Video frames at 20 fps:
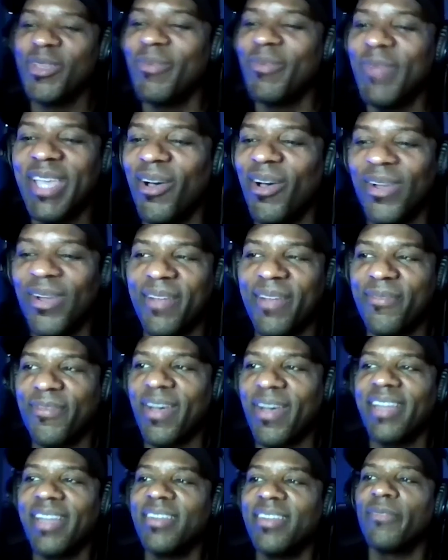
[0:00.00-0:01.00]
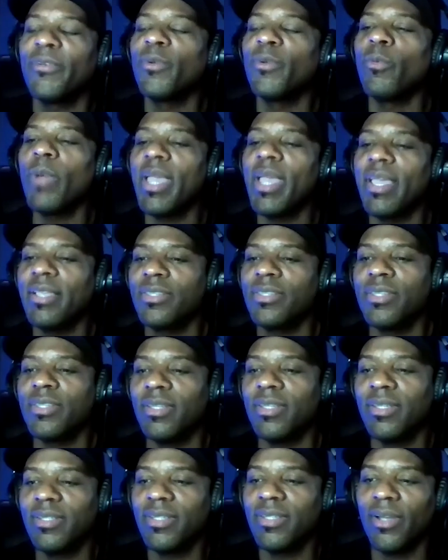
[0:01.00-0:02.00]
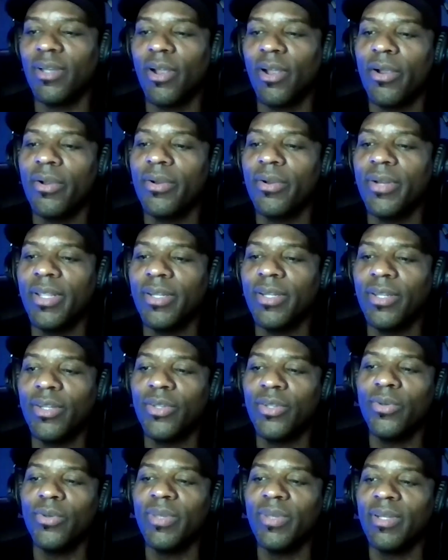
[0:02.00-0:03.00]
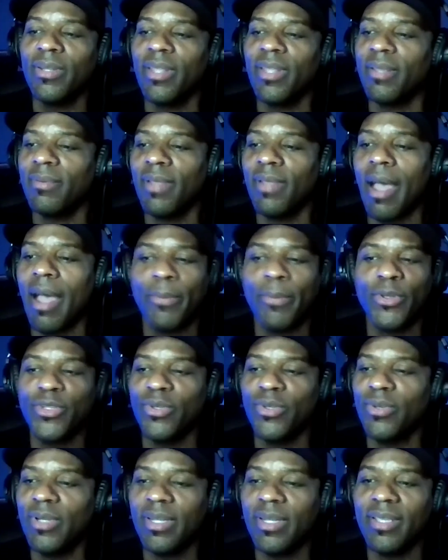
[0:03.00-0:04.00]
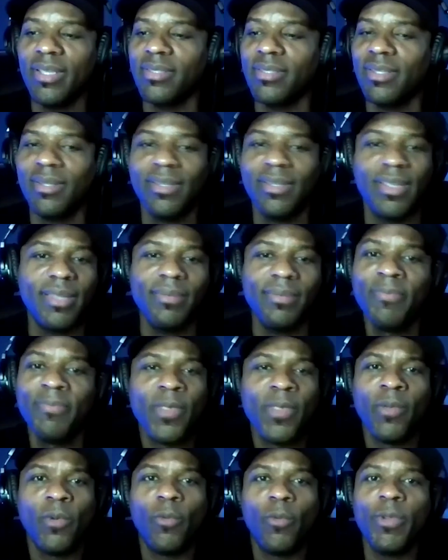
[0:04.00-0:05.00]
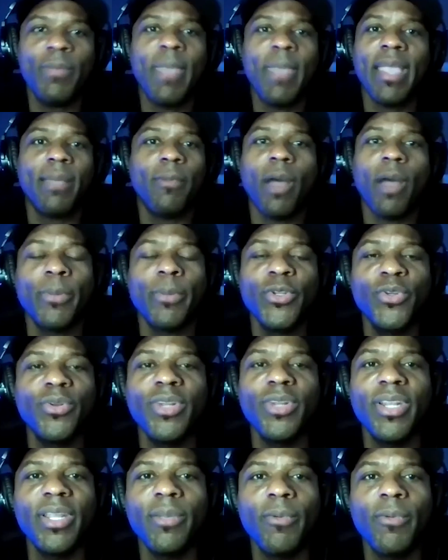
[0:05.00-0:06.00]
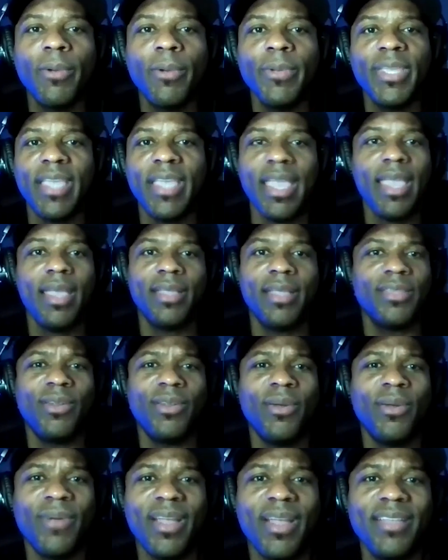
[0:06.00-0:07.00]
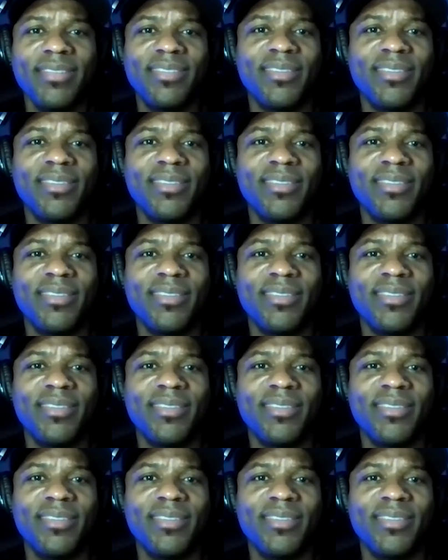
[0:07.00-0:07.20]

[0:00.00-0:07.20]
We all got to find different ways to earn and to do, and opportunities, and we make opportunity where we can, right?